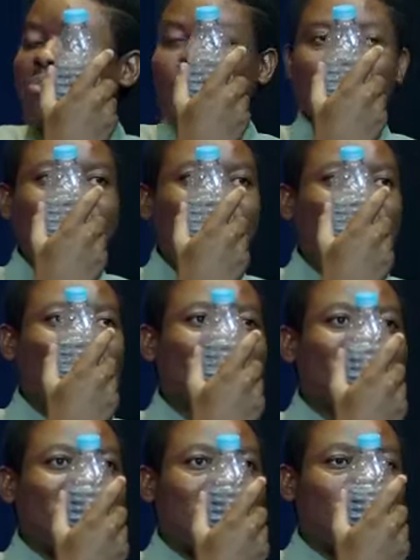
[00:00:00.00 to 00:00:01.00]
there. I'm with my
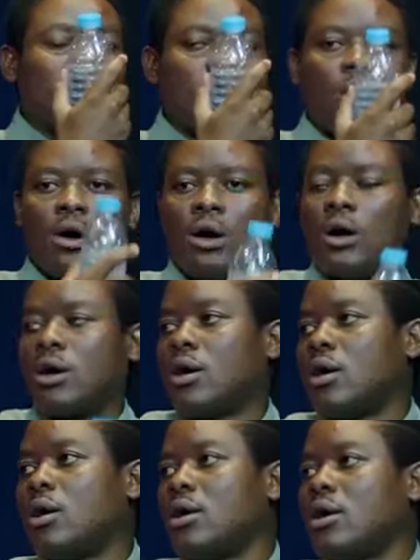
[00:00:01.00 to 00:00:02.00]
girlfriend. I'm with oh, oh,
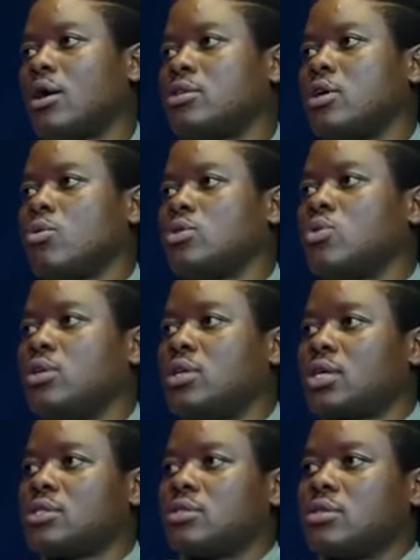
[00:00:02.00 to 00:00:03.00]
oh, oh, oh. They don't want to
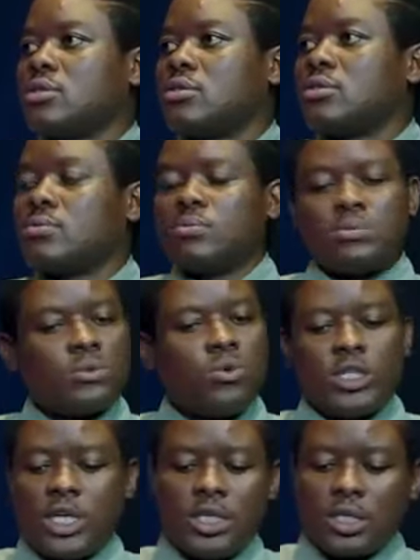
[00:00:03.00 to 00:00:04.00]
lead us.
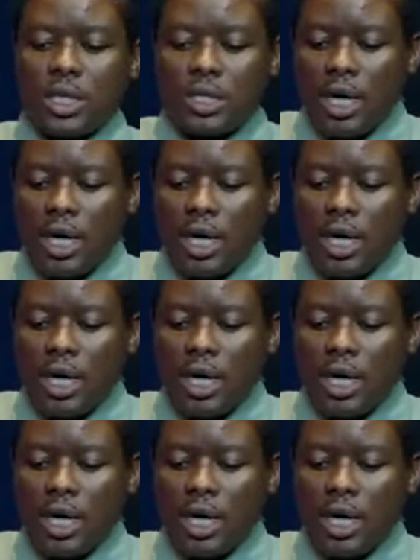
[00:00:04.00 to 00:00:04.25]
We're changing